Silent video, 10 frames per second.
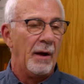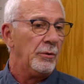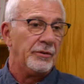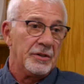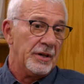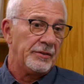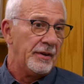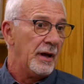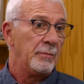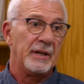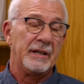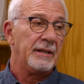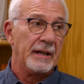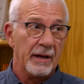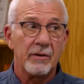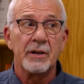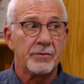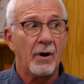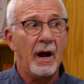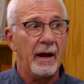would suggest to them to, to give it a
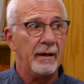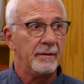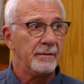try,